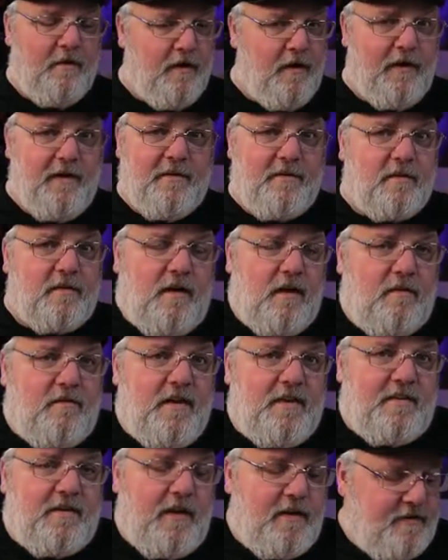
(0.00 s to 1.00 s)
These are
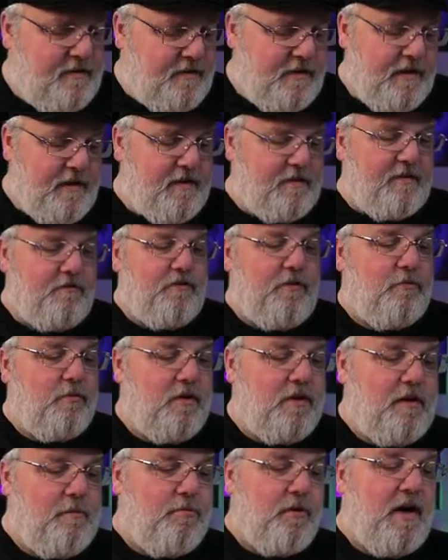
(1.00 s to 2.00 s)
common sense things if you
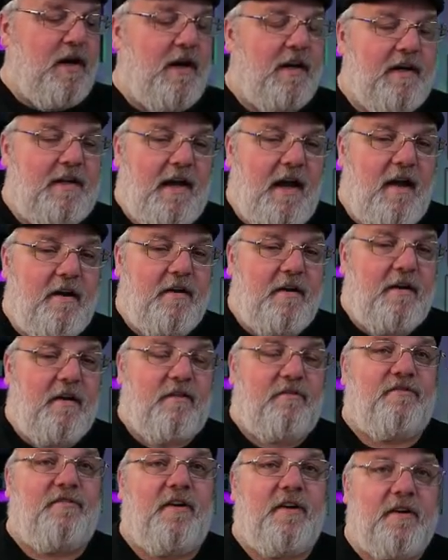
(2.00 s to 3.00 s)
really break it down into
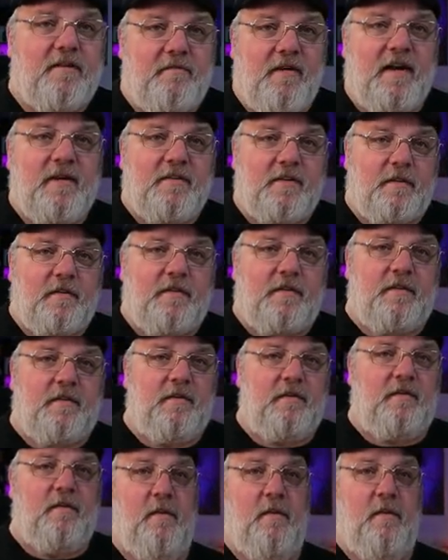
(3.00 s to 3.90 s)
the fundamentals.